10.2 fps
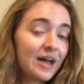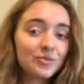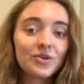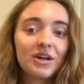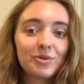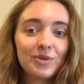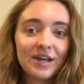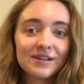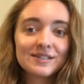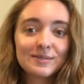I'm trying to be
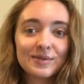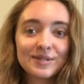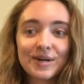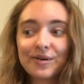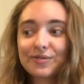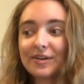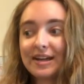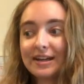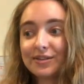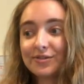nice to myself
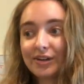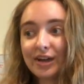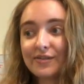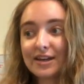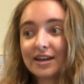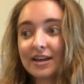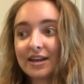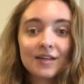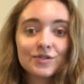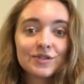and forgiving
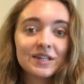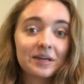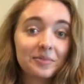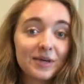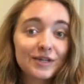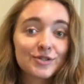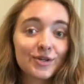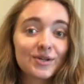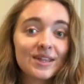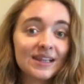and just like make
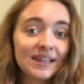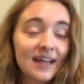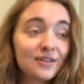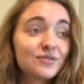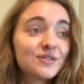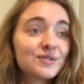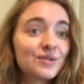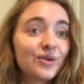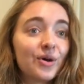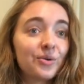sure that life is
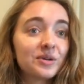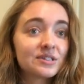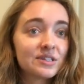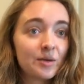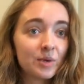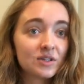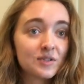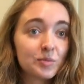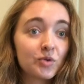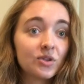still going semi
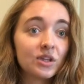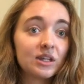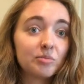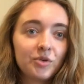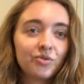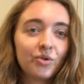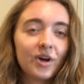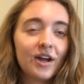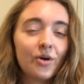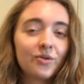smoothly before
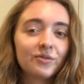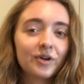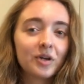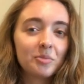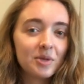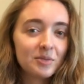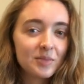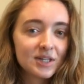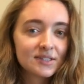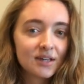I overcommit
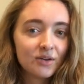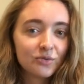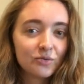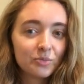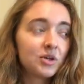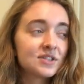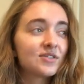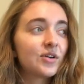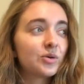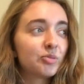myself. Because
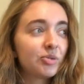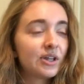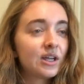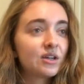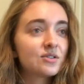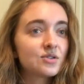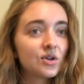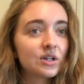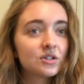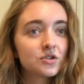if I were to plan on
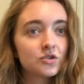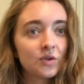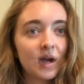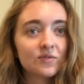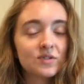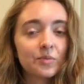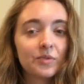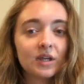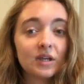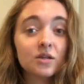starting to draft
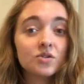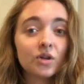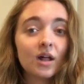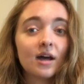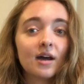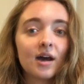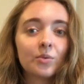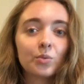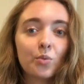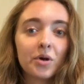something in July, I
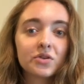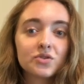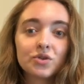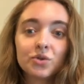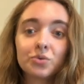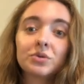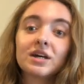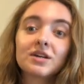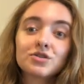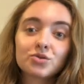would want to
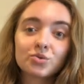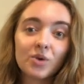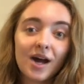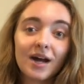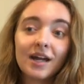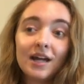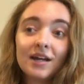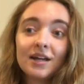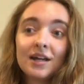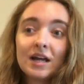like
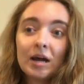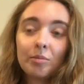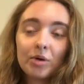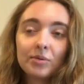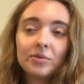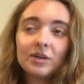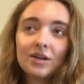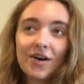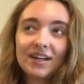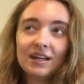try probably
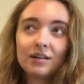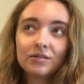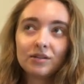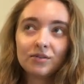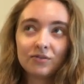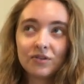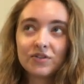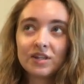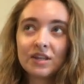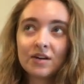not hit the
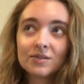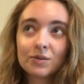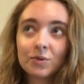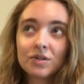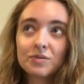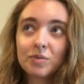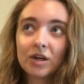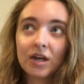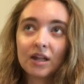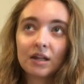50,000 words,
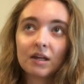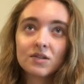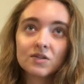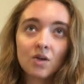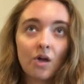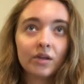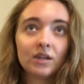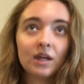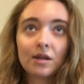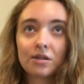but get like a
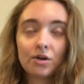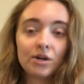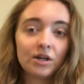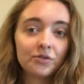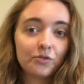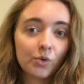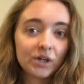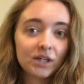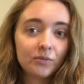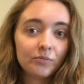solid like 30 or
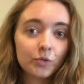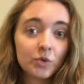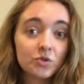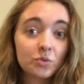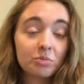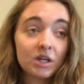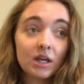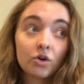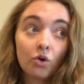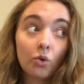40, which would be
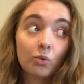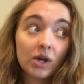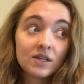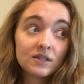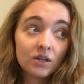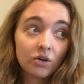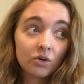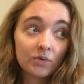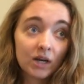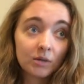a crazy
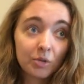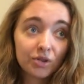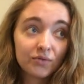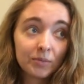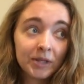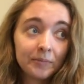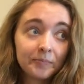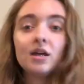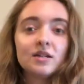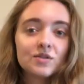good writing month for me.
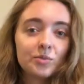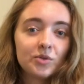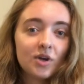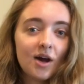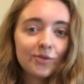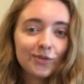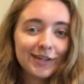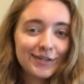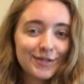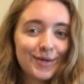And so I'm not
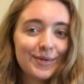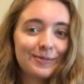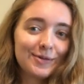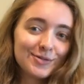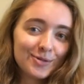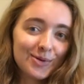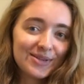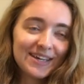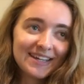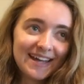really sure what I'm gonna do
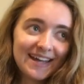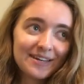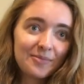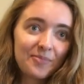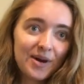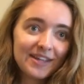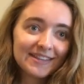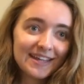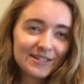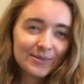about that yet, but
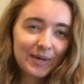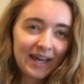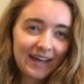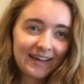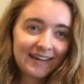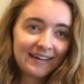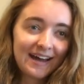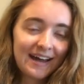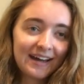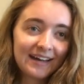that's okay.
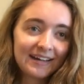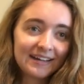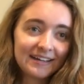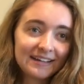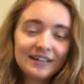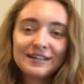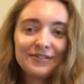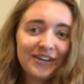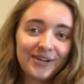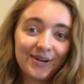I need to
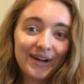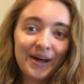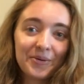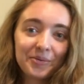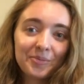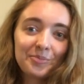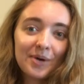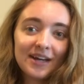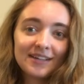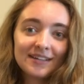figure it out.
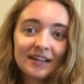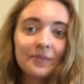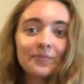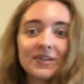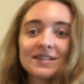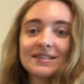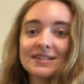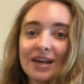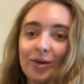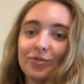But this
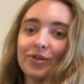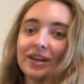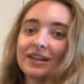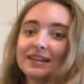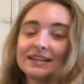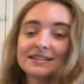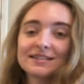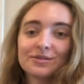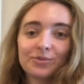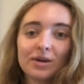is helpful at
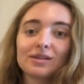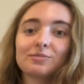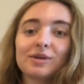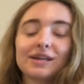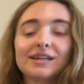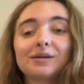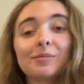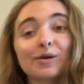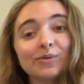least with planning my